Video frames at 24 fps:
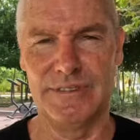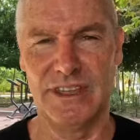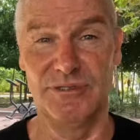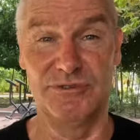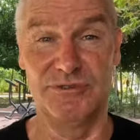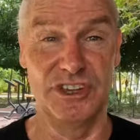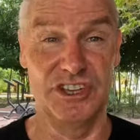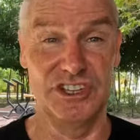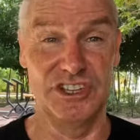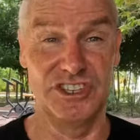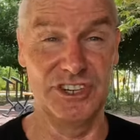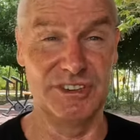
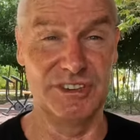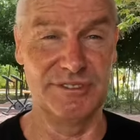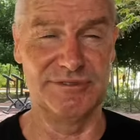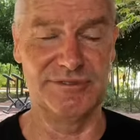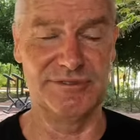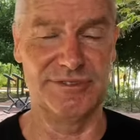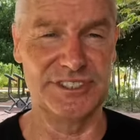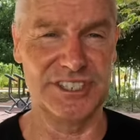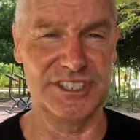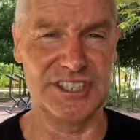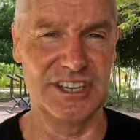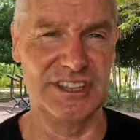If you didn't
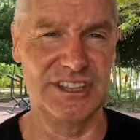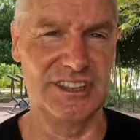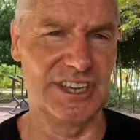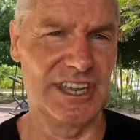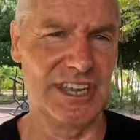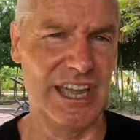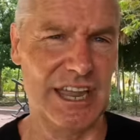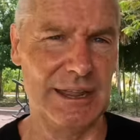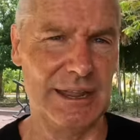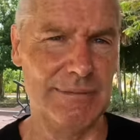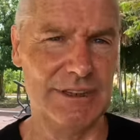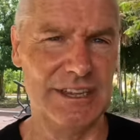see the
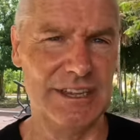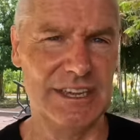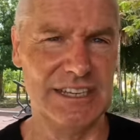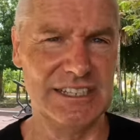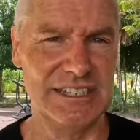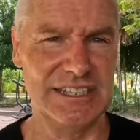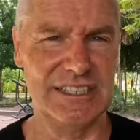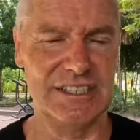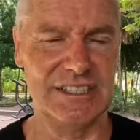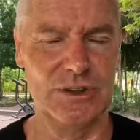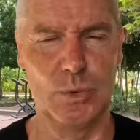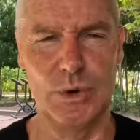game
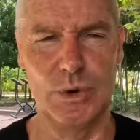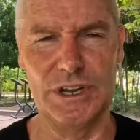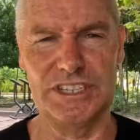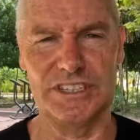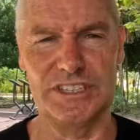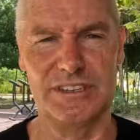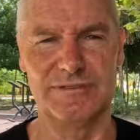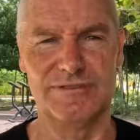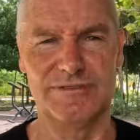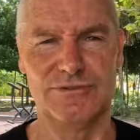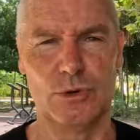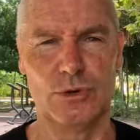against the
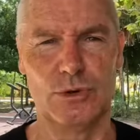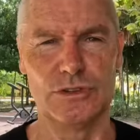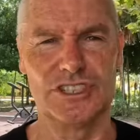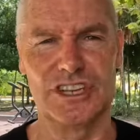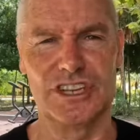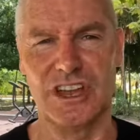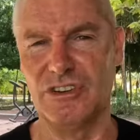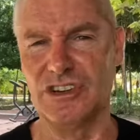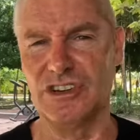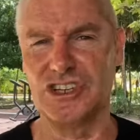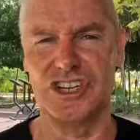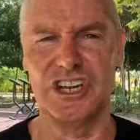Western Force,
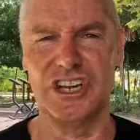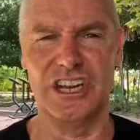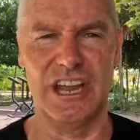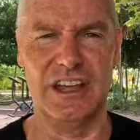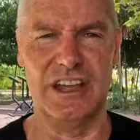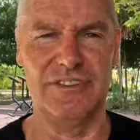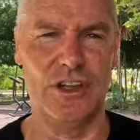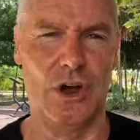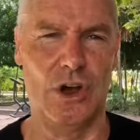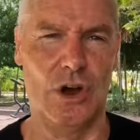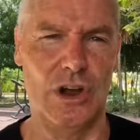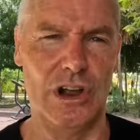go and check
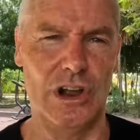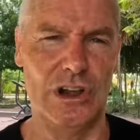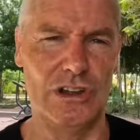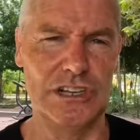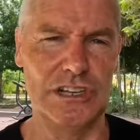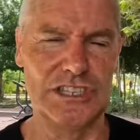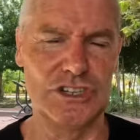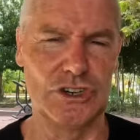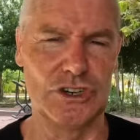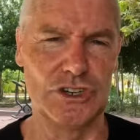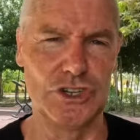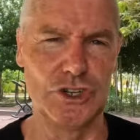out the
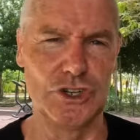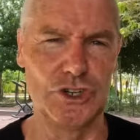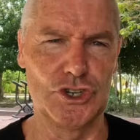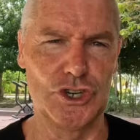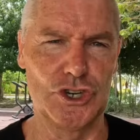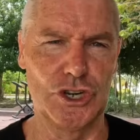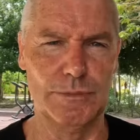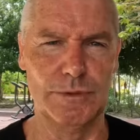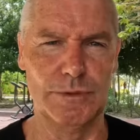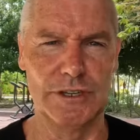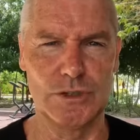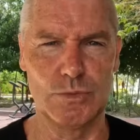highlights on
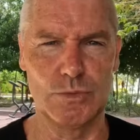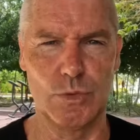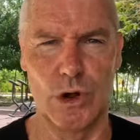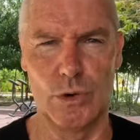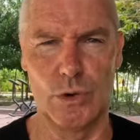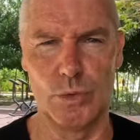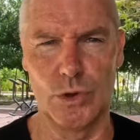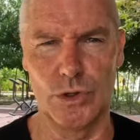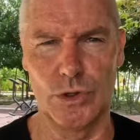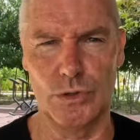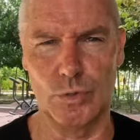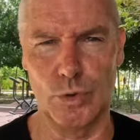YouTube. It's
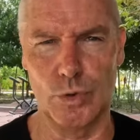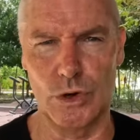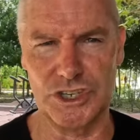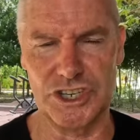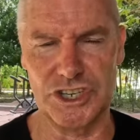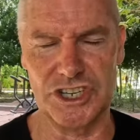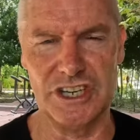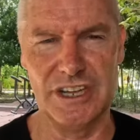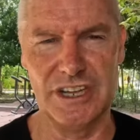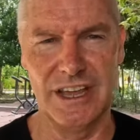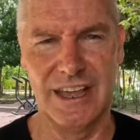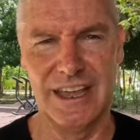well worth
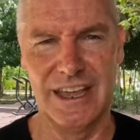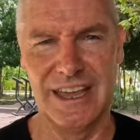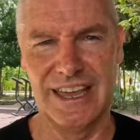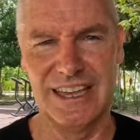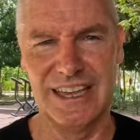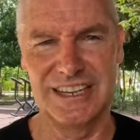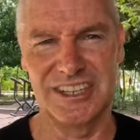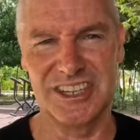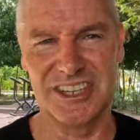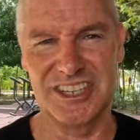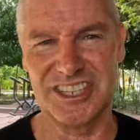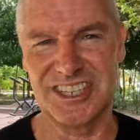watching
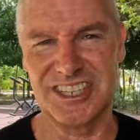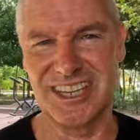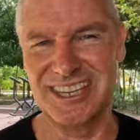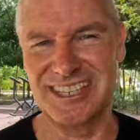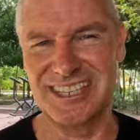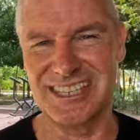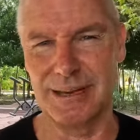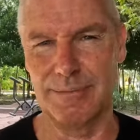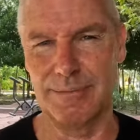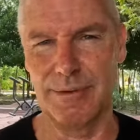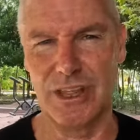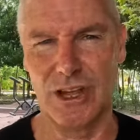to see
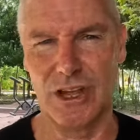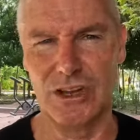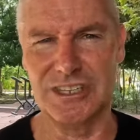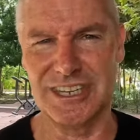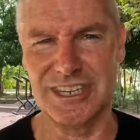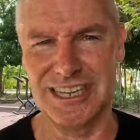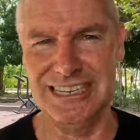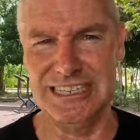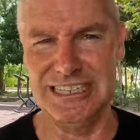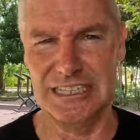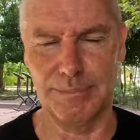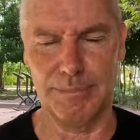some of those
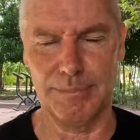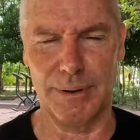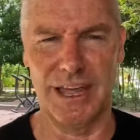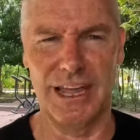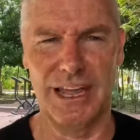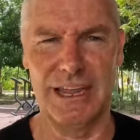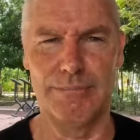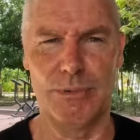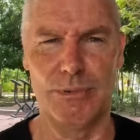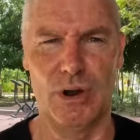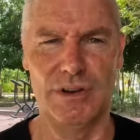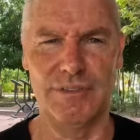
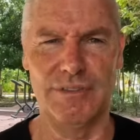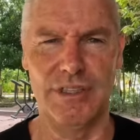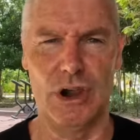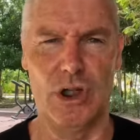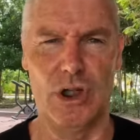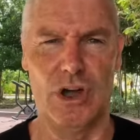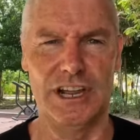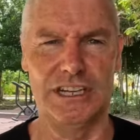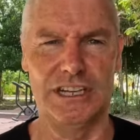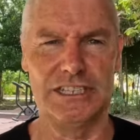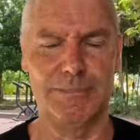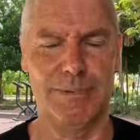interplay by the
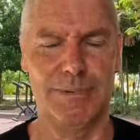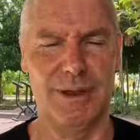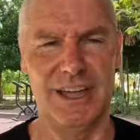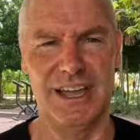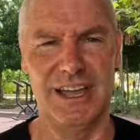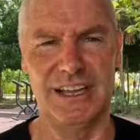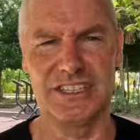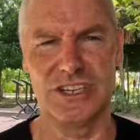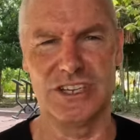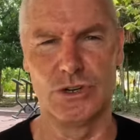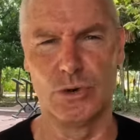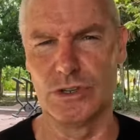Lions
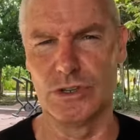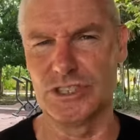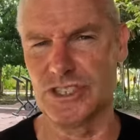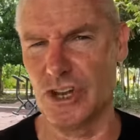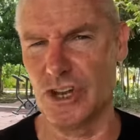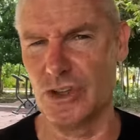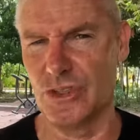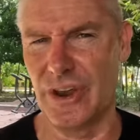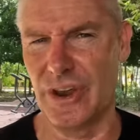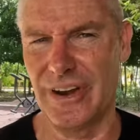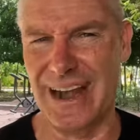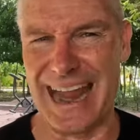players and
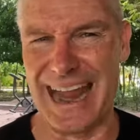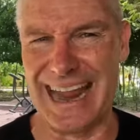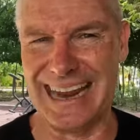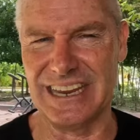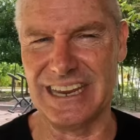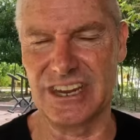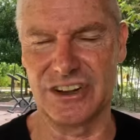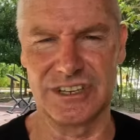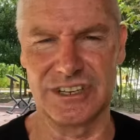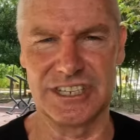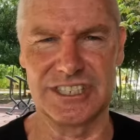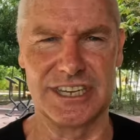also their
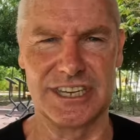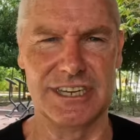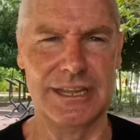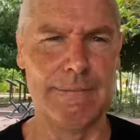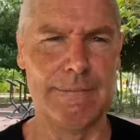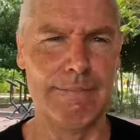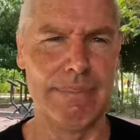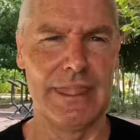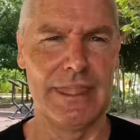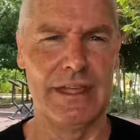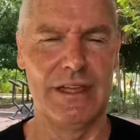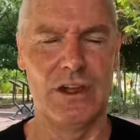
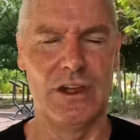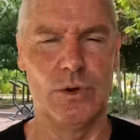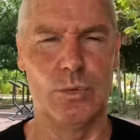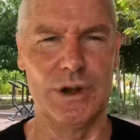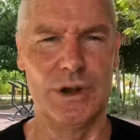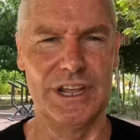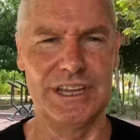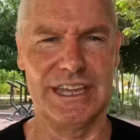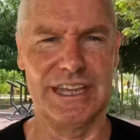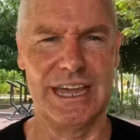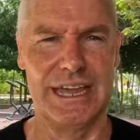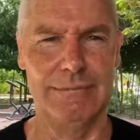accuracy
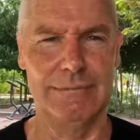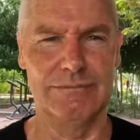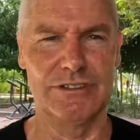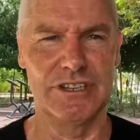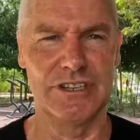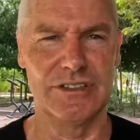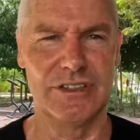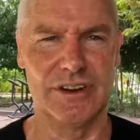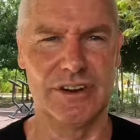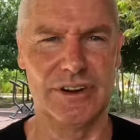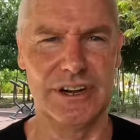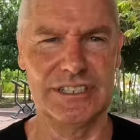when it came
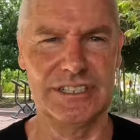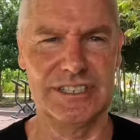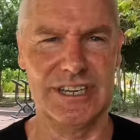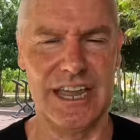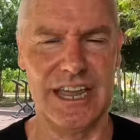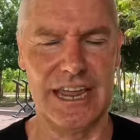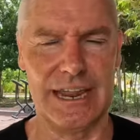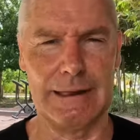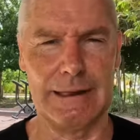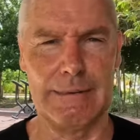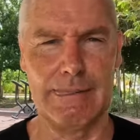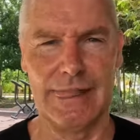to their
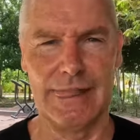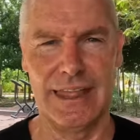attack.